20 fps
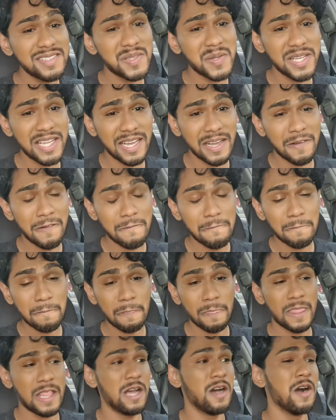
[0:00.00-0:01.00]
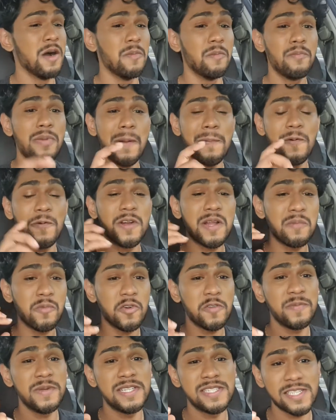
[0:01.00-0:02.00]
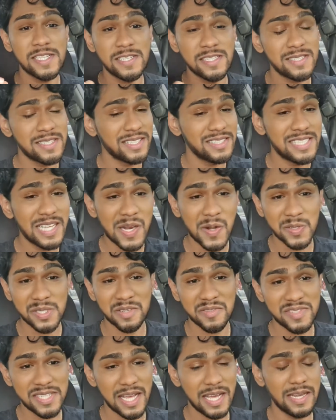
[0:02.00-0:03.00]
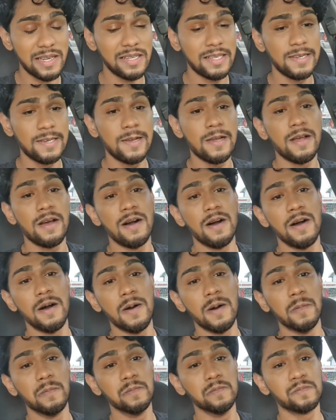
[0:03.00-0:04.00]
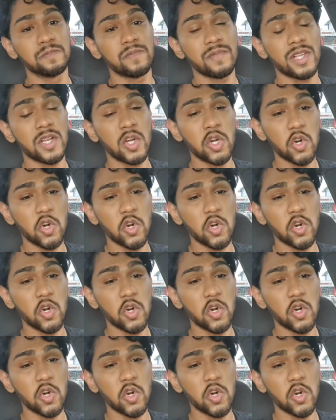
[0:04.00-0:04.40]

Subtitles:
on both pizzas, 10 out of 10.